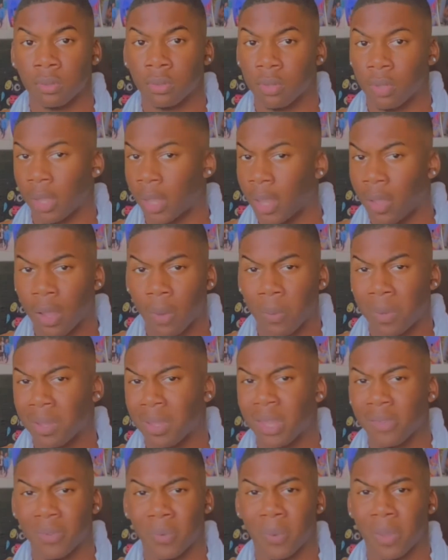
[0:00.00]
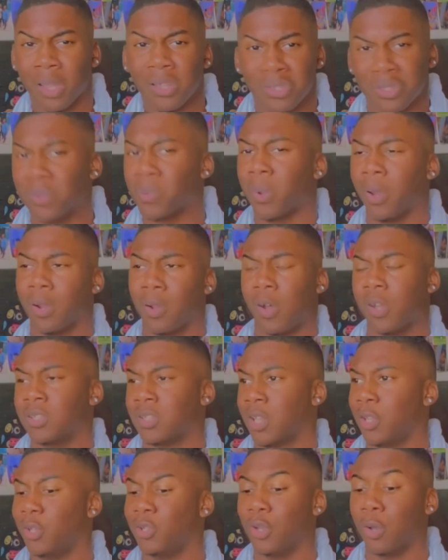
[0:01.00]
They ain't gonna really give you extra, right? They're gonna
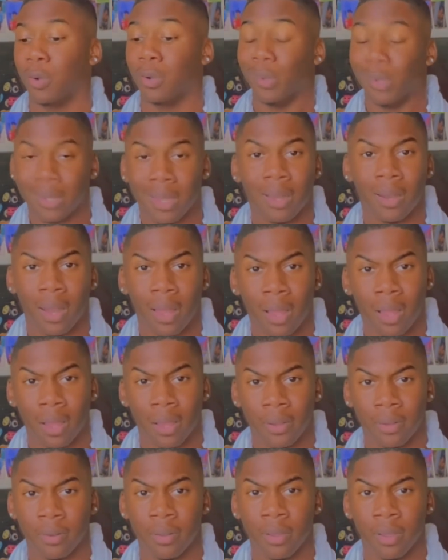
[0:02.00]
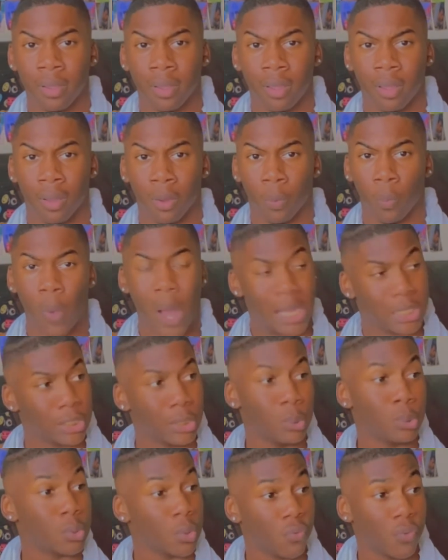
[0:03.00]
tell you, you go look online, watch
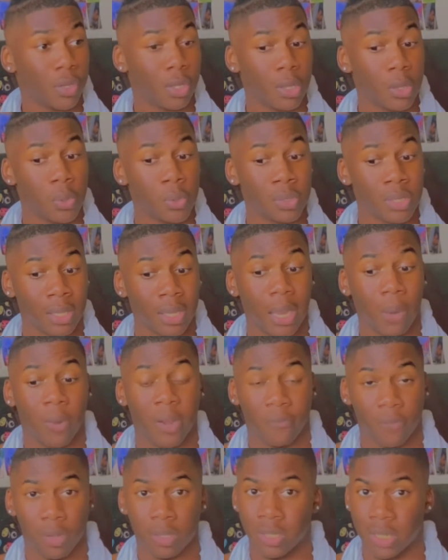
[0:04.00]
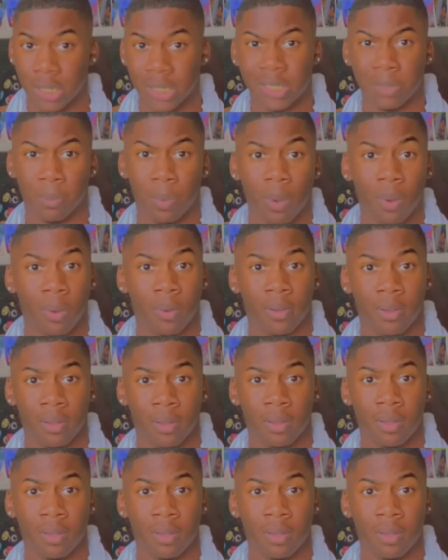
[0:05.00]
YouTube videos, and get ready for the test tomorrow.